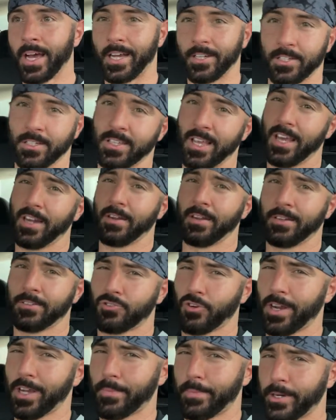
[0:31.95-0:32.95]
I just ate
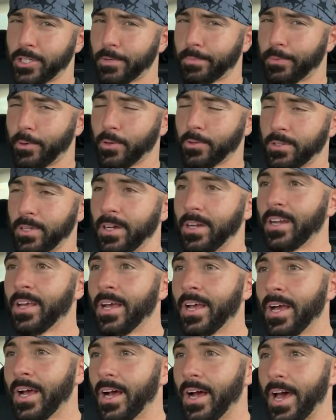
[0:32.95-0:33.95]
drank a bunch of
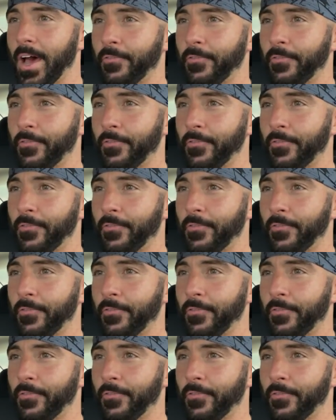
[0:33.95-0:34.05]
protein.